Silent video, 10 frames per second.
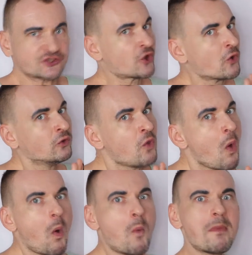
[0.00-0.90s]
So
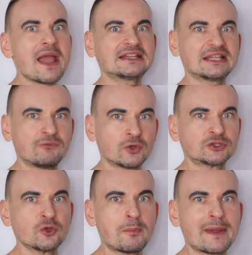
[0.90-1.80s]
no matter
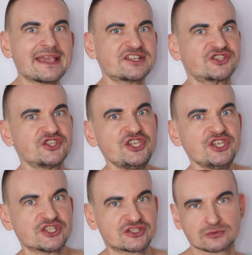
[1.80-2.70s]
what your base
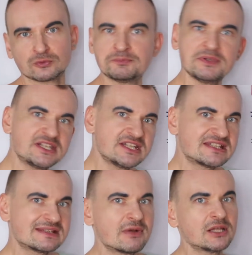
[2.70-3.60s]
is, it could be
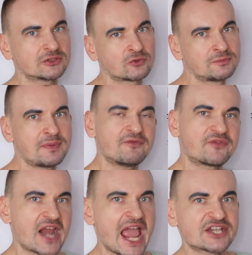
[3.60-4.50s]
decimal, it could be a
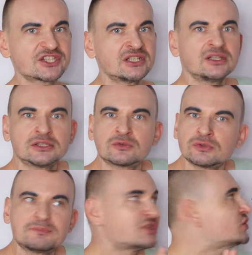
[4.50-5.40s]
fraction, it
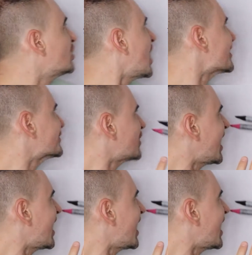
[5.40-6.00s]
could be just